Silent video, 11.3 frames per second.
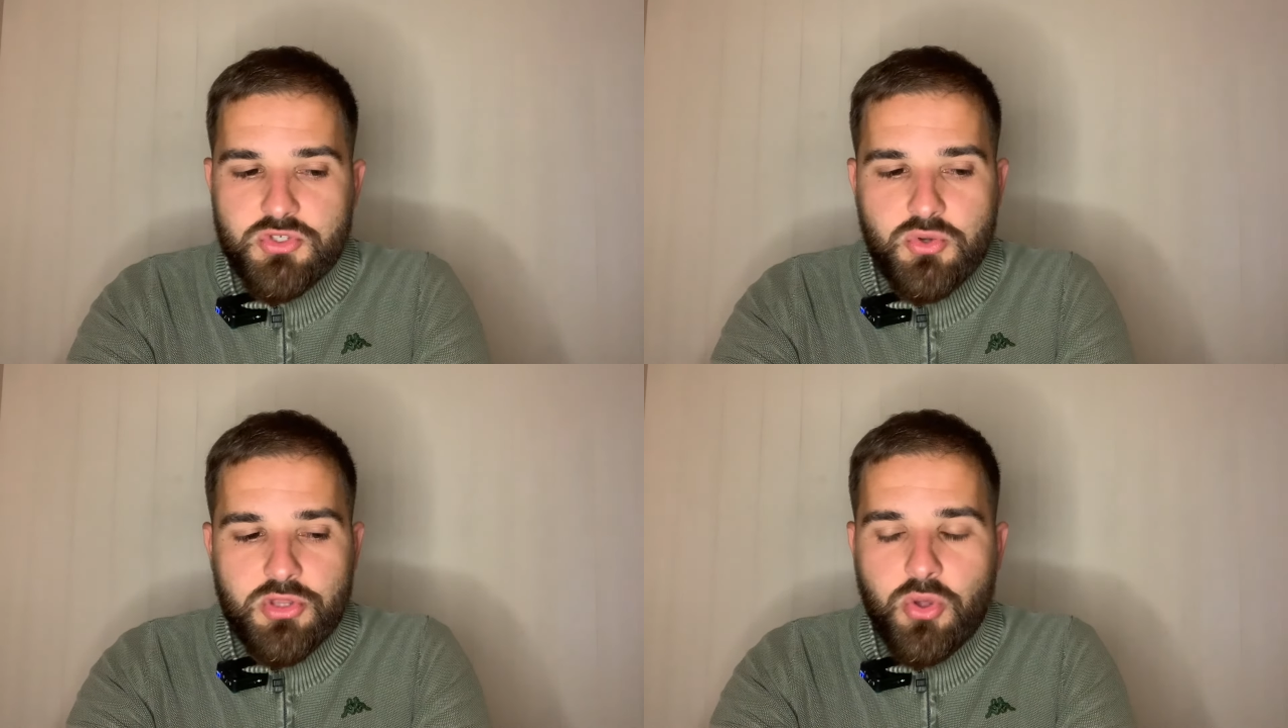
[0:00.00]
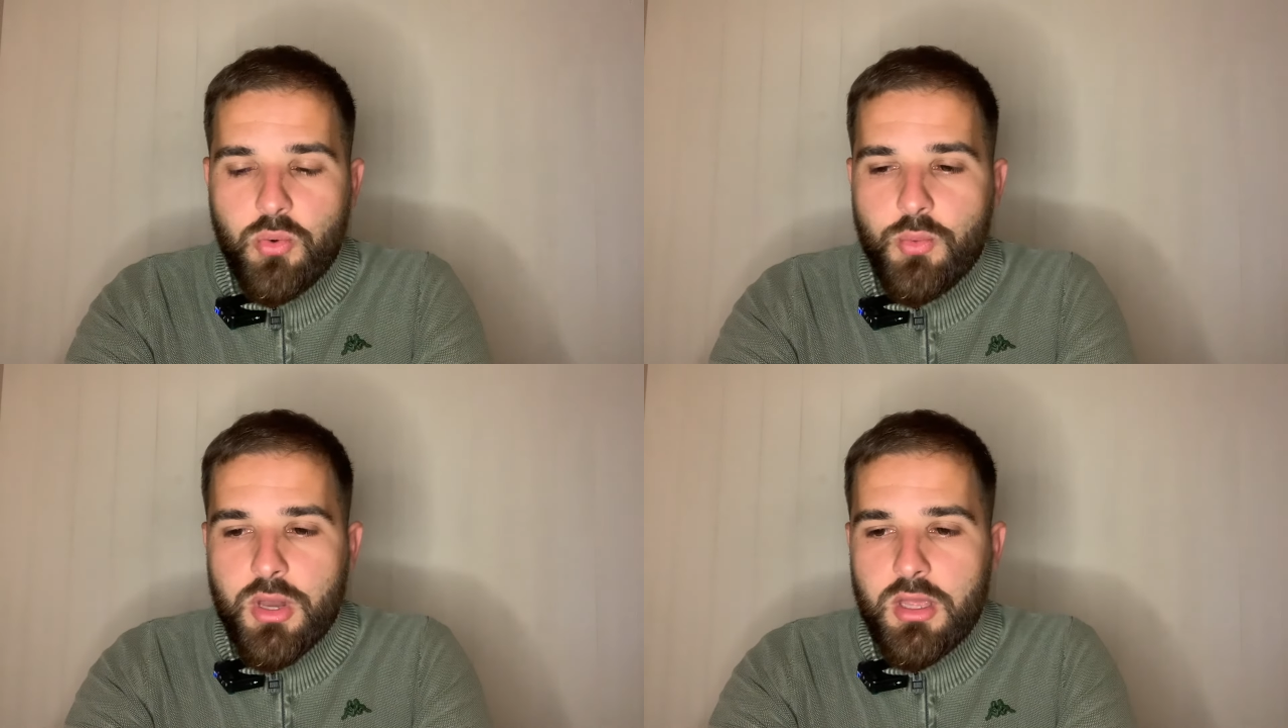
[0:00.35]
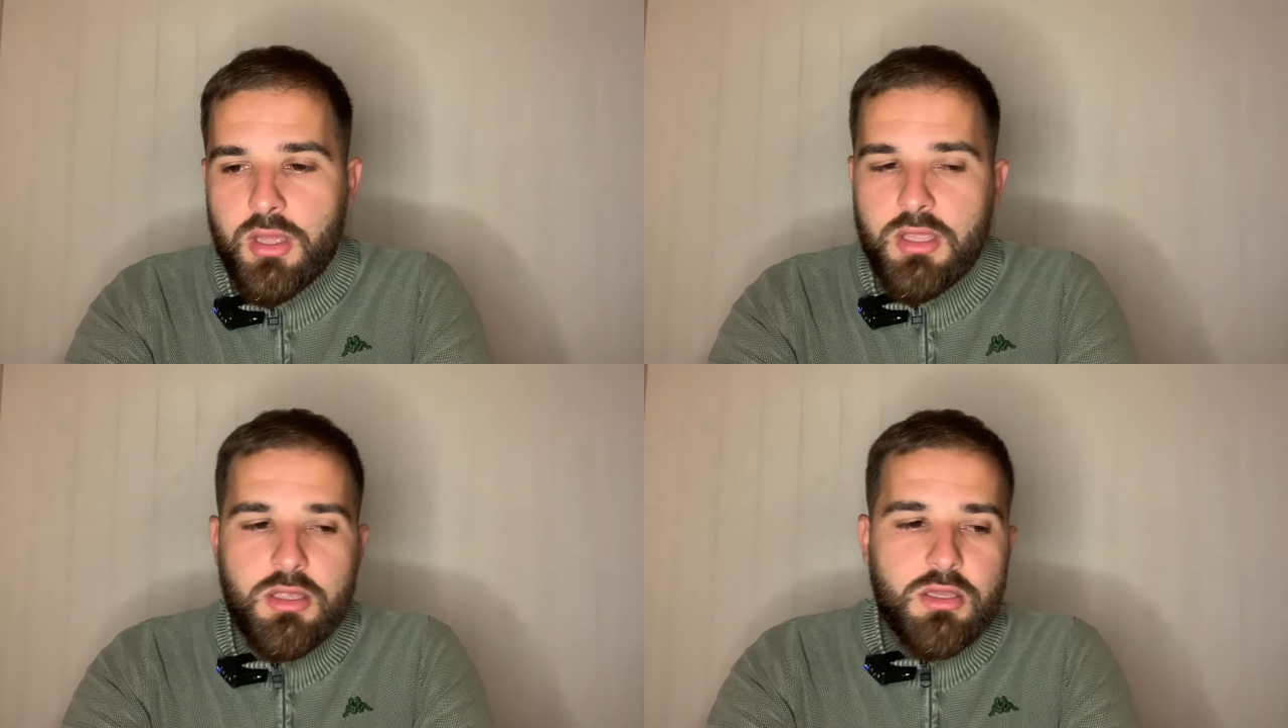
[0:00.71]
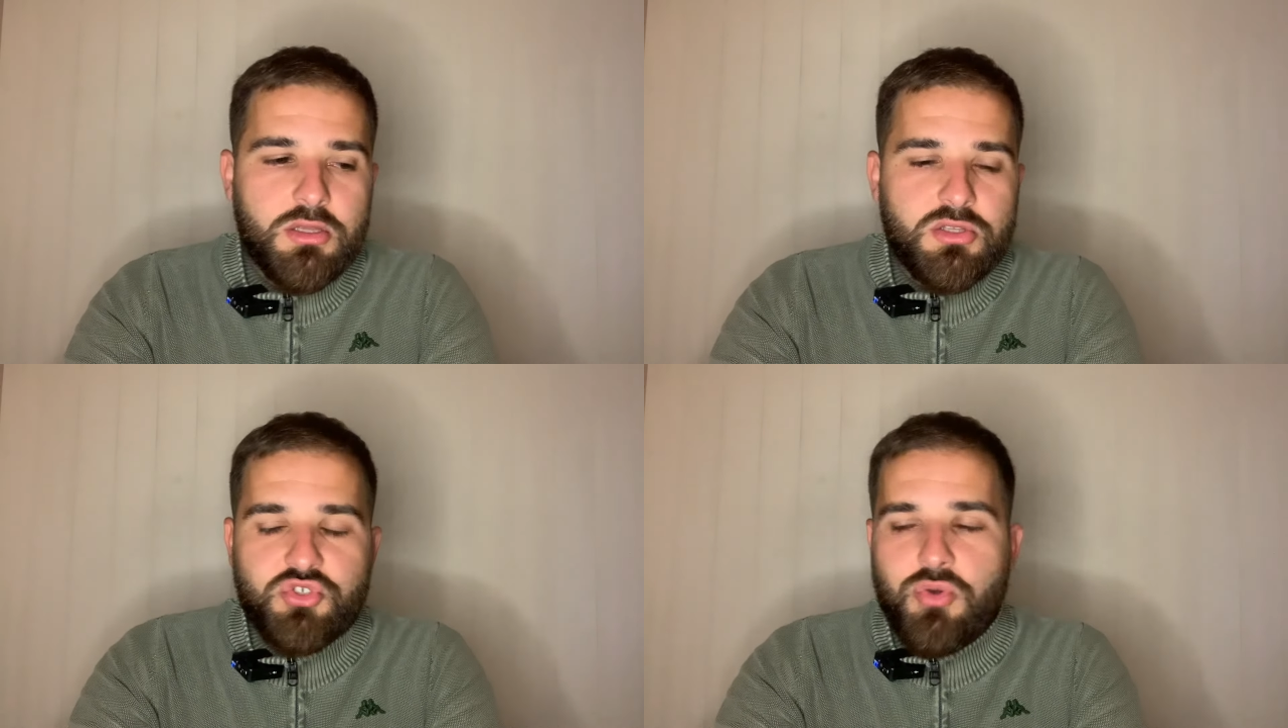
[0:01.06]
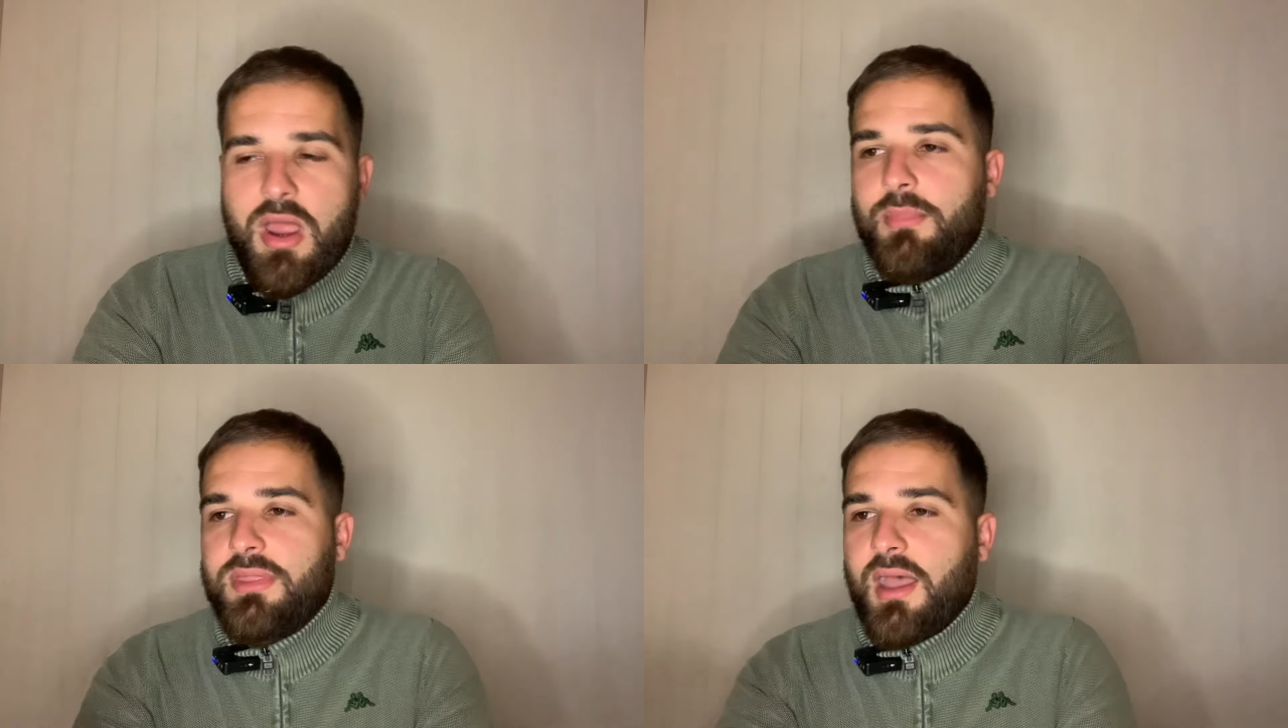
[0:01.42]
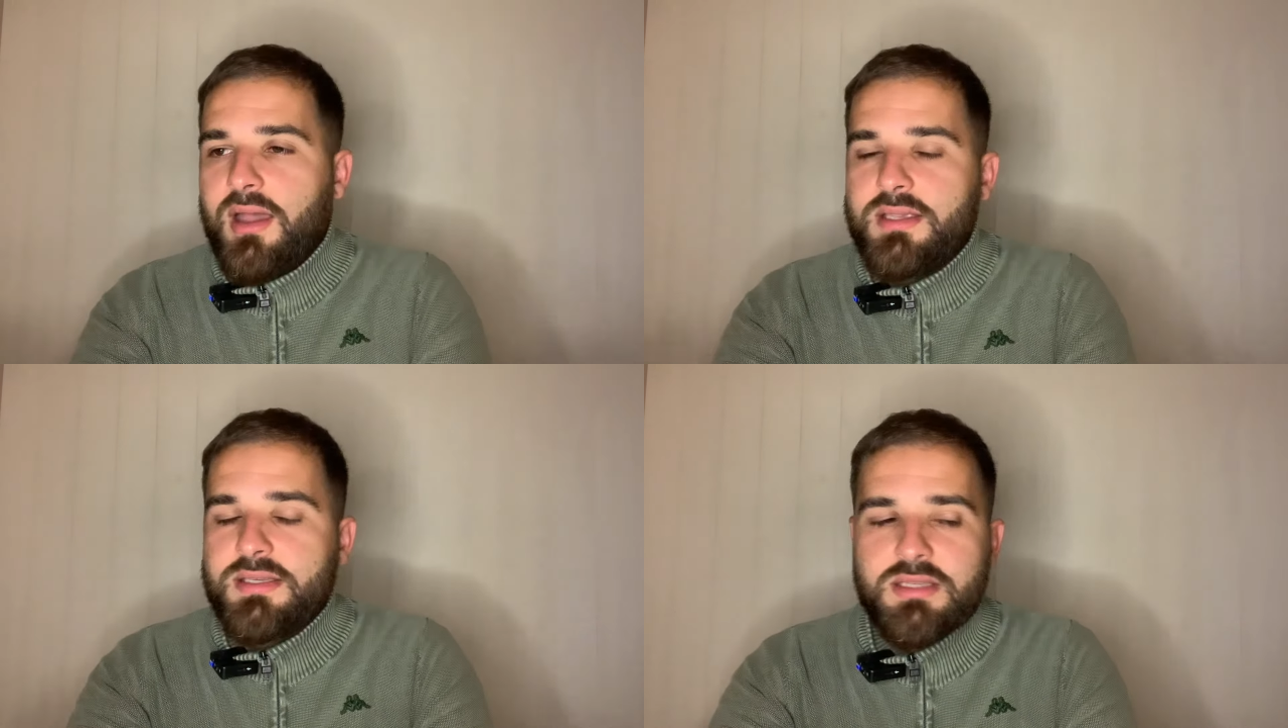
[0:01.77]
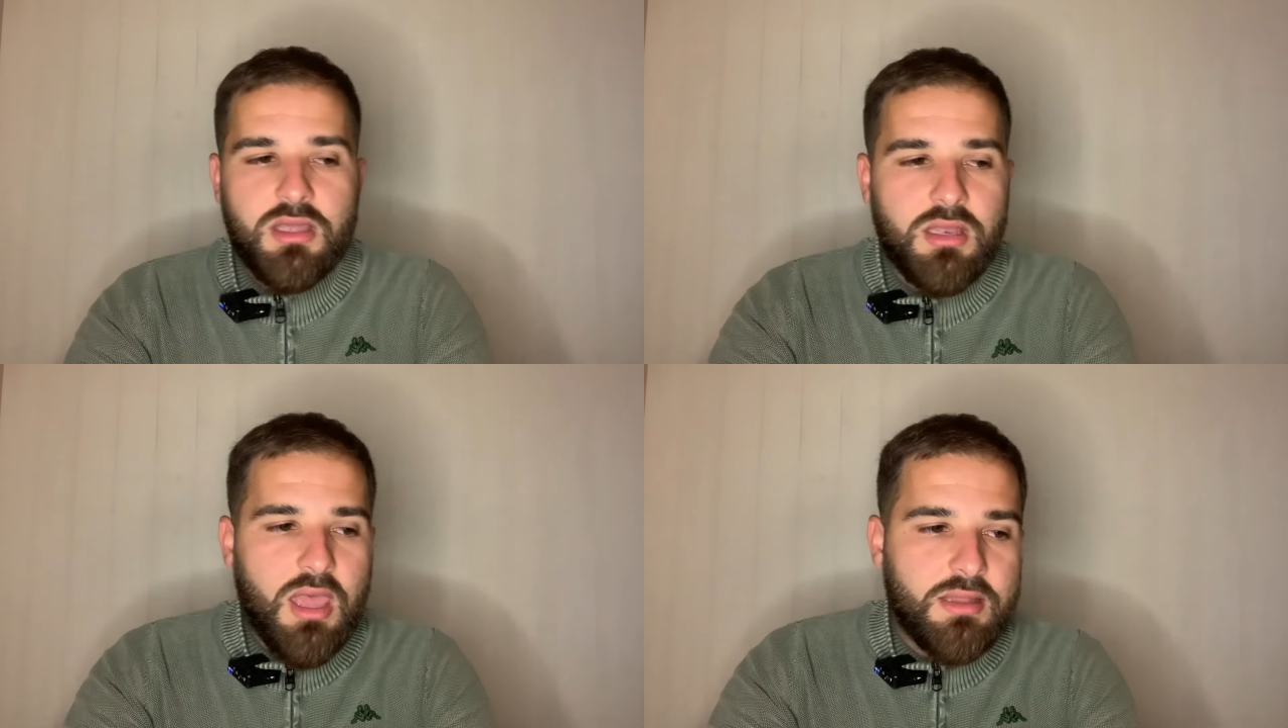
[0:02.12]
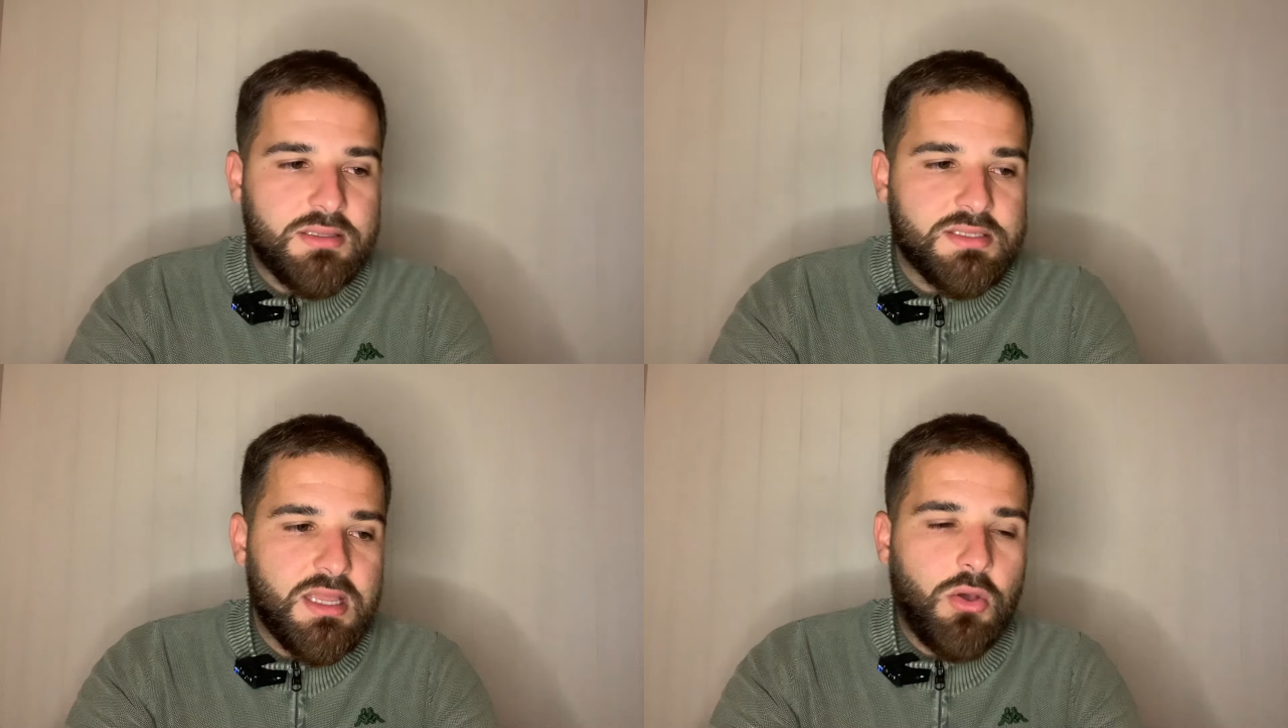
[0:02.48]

So I don't want to dramatize it and say,